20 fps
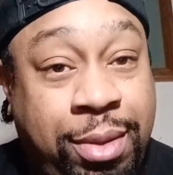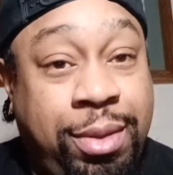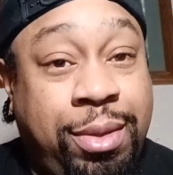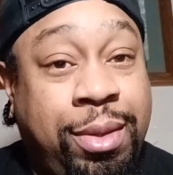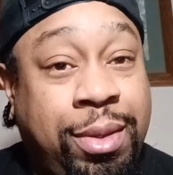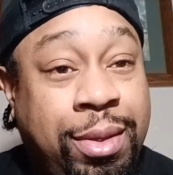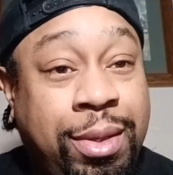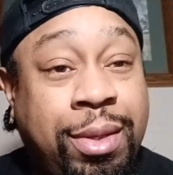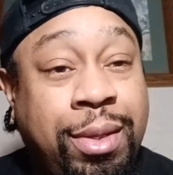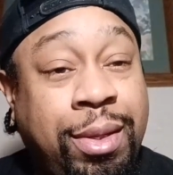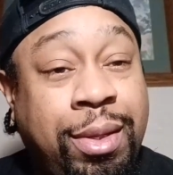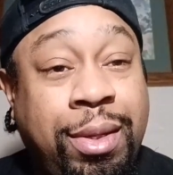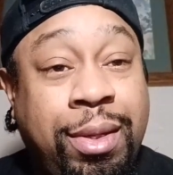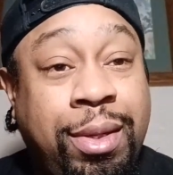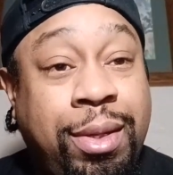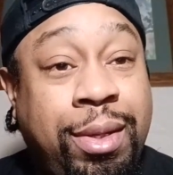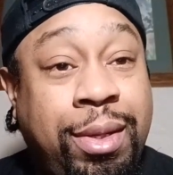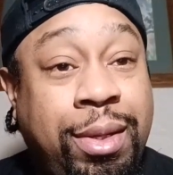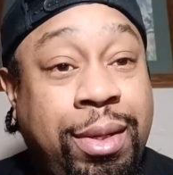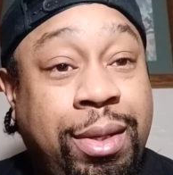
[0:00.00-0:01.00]

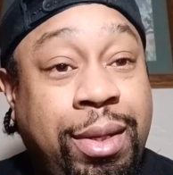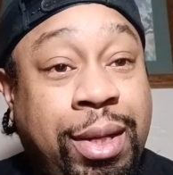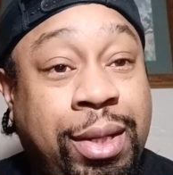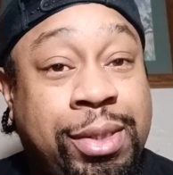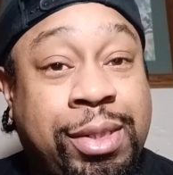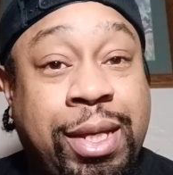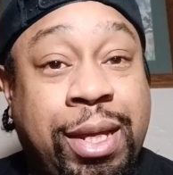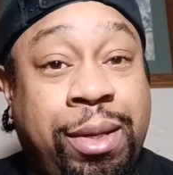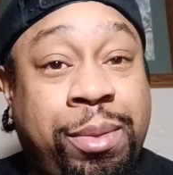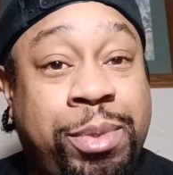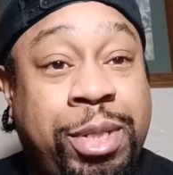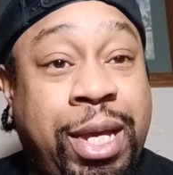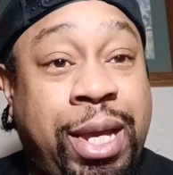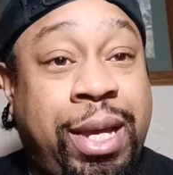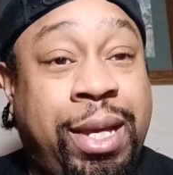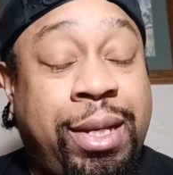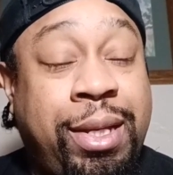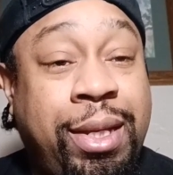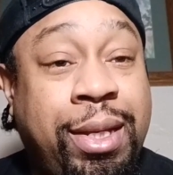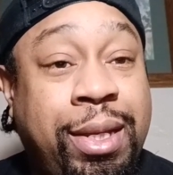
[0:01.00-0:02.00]
You understand what I'm
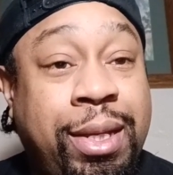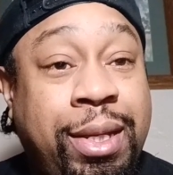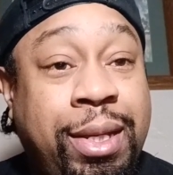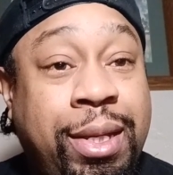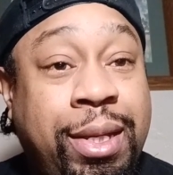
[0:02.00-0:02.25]
saying?